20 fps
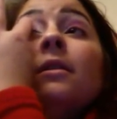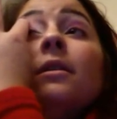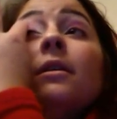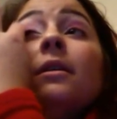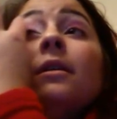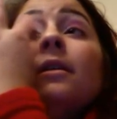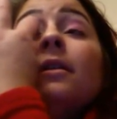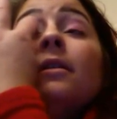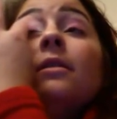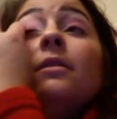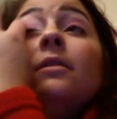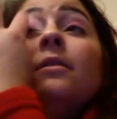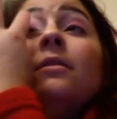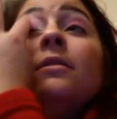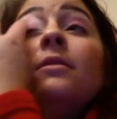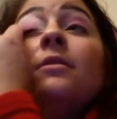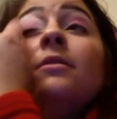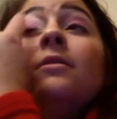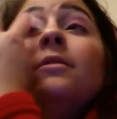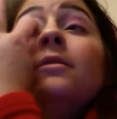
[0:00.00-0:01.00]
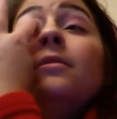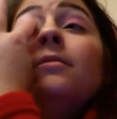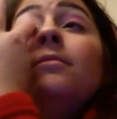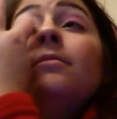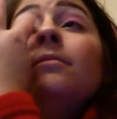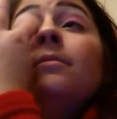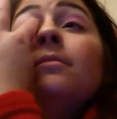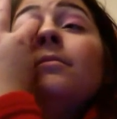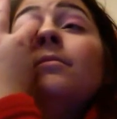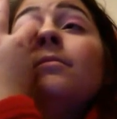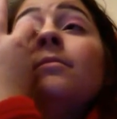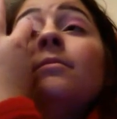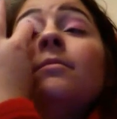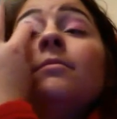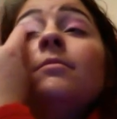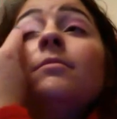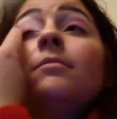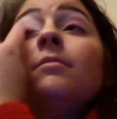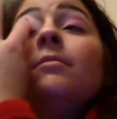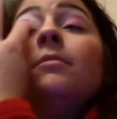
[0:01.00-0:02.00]
And
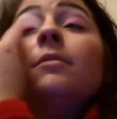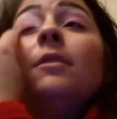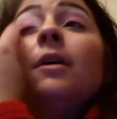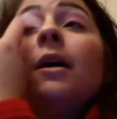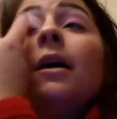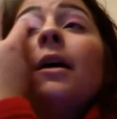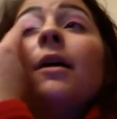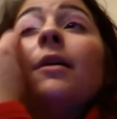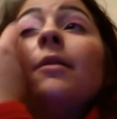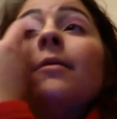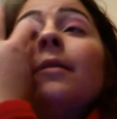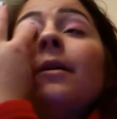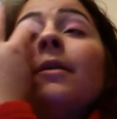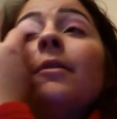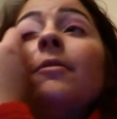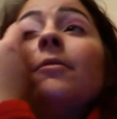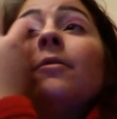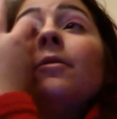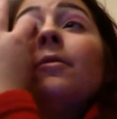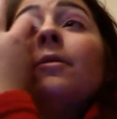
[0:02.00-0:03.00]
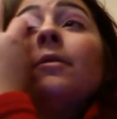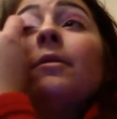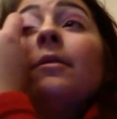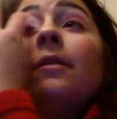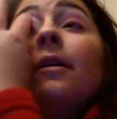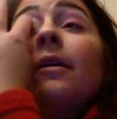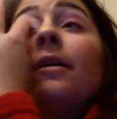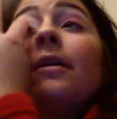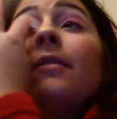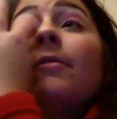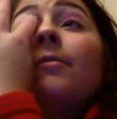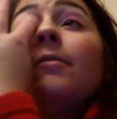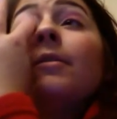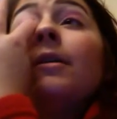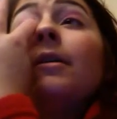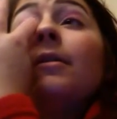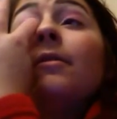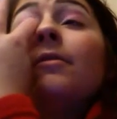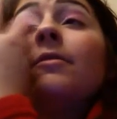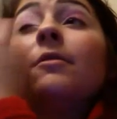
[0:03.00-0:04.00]
yeah, I don't do it like
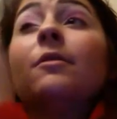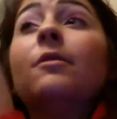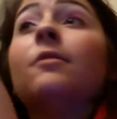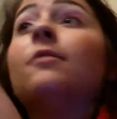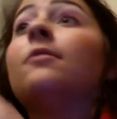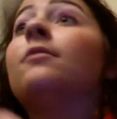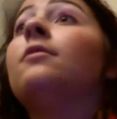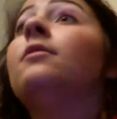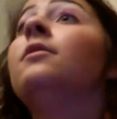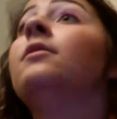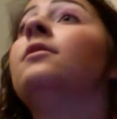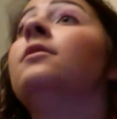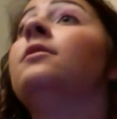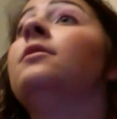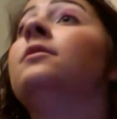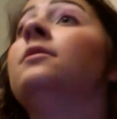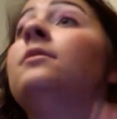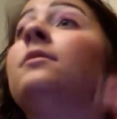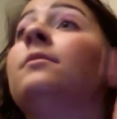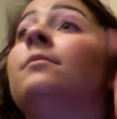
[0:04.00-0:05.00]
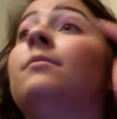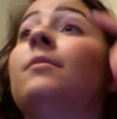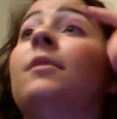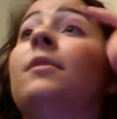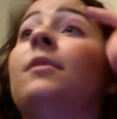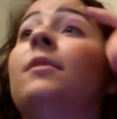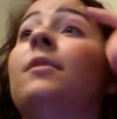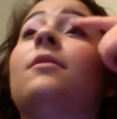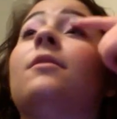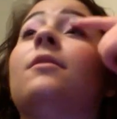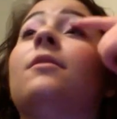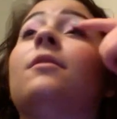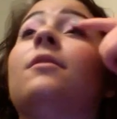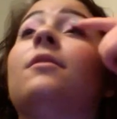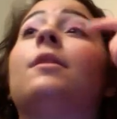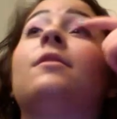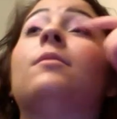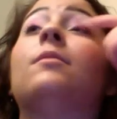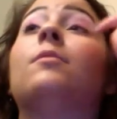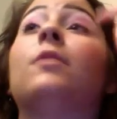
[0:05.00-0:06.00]
everybody else does. Because this
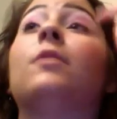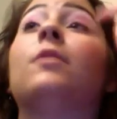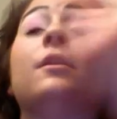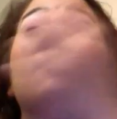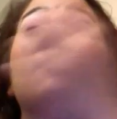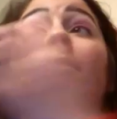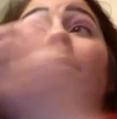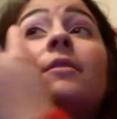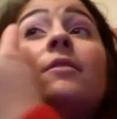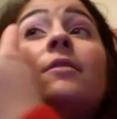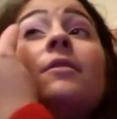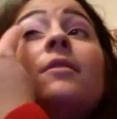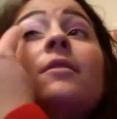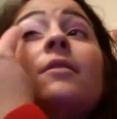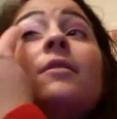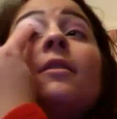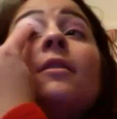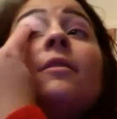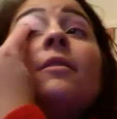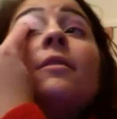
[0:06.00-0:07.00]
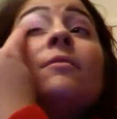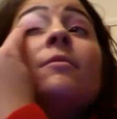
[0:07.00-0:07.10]
makes it more interesting.